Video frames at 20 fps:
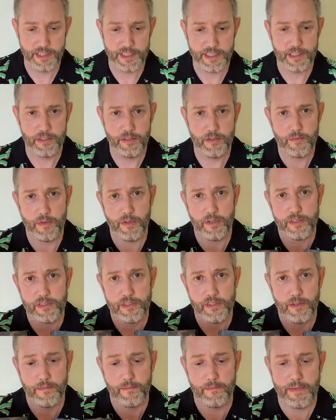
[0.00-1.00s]
these two books
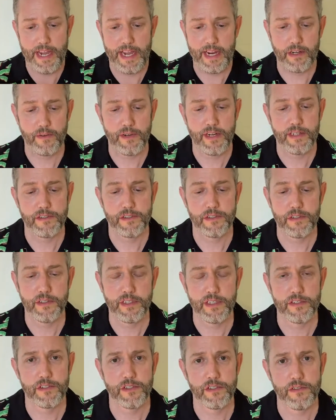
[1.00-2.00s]
on backgrounds you
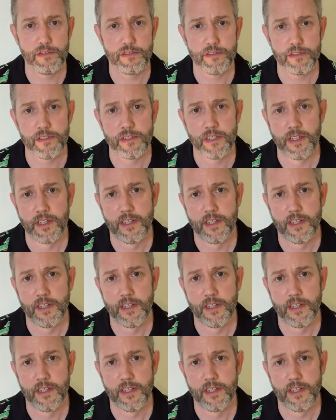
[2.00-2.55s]
can choose.